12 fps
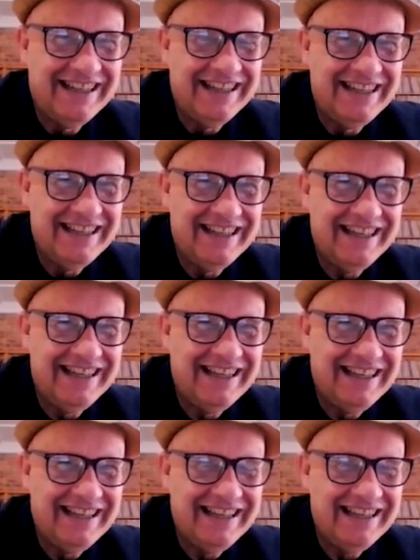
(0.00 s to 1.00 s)

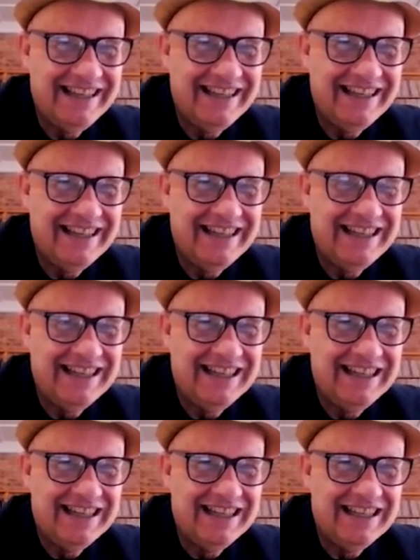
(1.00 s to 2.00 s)

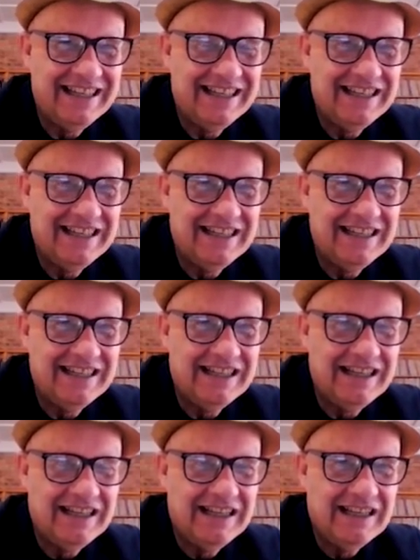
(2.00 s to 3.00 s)

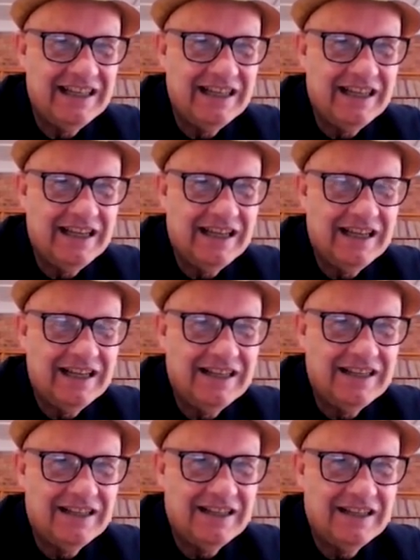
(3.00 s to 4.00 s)

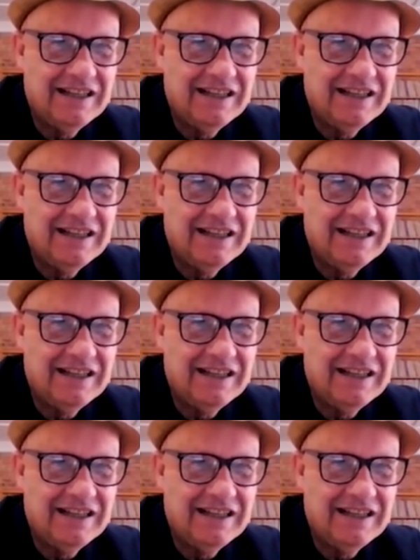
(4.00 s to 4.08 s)
(not speaking)